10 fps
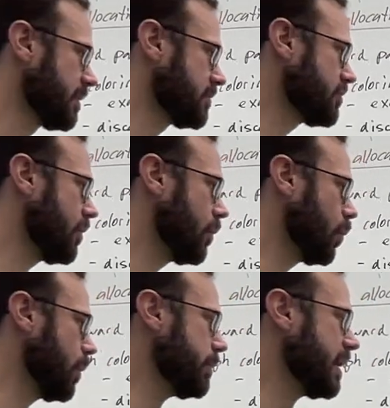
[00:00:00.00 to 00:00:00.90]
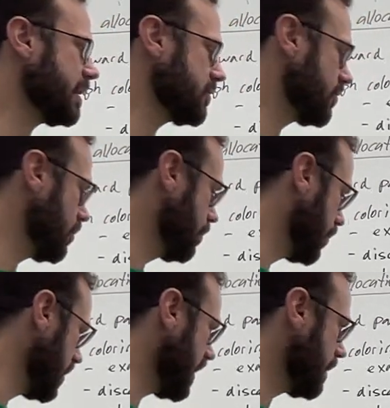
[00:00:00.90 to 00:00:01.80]
So when we get to
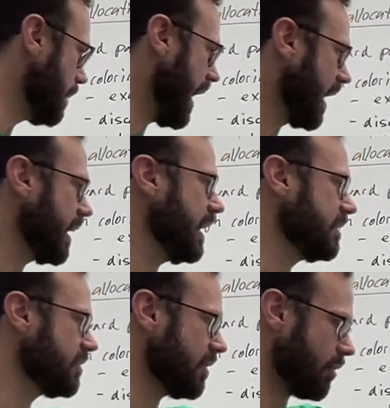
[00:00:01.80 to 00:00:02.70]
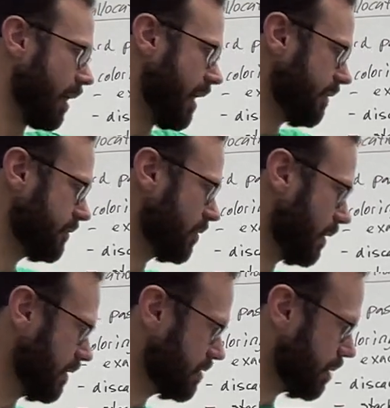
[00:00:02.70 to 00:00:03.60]
putting it back into the graph
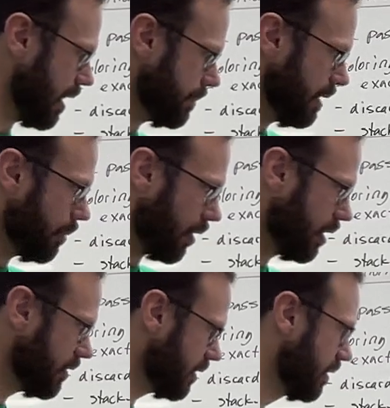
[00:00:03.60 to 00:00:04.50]
during this popping part,